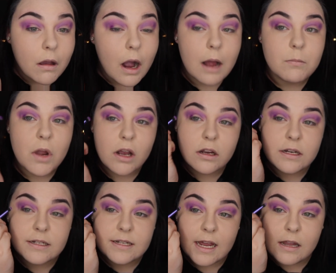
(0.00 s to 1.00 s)
I'm not going
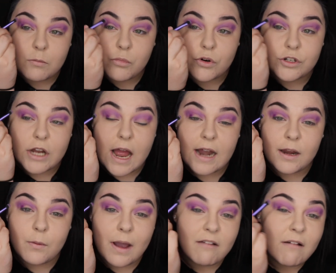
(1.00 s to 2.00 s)
to take the brush
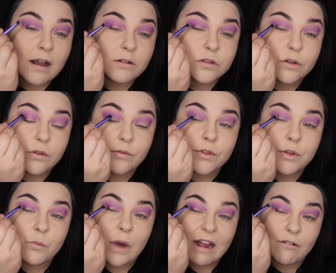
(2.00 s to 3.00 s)
anywhere else other
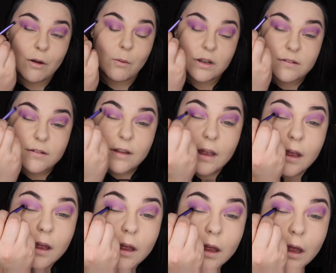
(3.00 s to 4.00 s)
than where I want it.
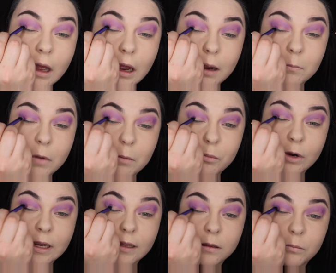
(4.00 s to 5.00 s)
I'm not
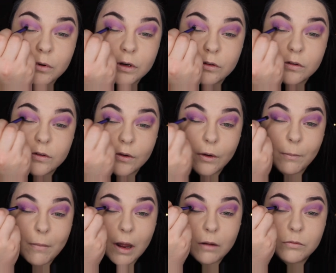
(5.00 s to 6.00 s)
bringing the product up,
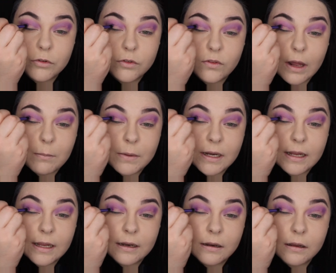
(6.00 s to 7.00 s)
I'm just dabbing
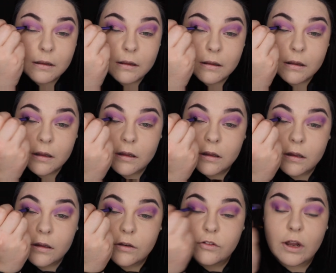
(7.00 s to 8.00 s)
in
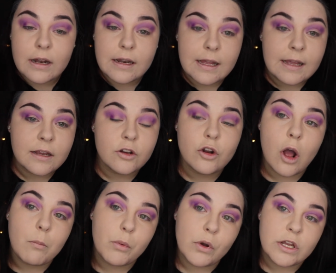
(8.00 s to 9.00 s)
gently,
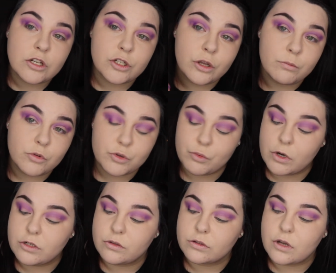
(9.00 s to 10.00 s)
not putting too much
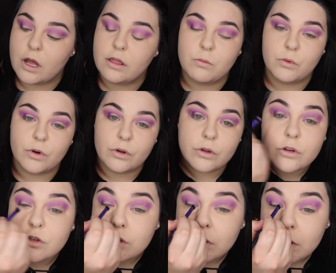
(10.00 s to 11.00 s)
product on the brush.